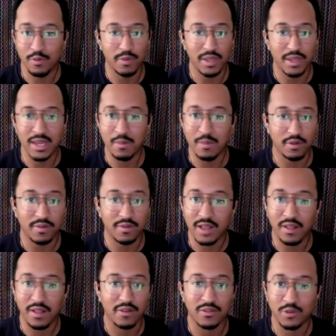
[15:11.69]
being able to tell
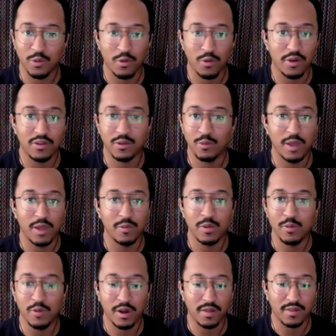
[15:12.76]
our stories the way we
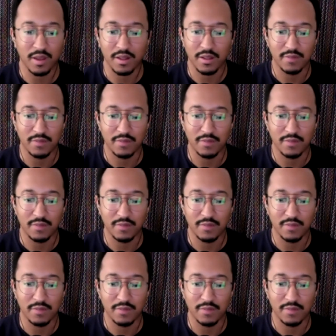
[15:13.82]
want to tell it.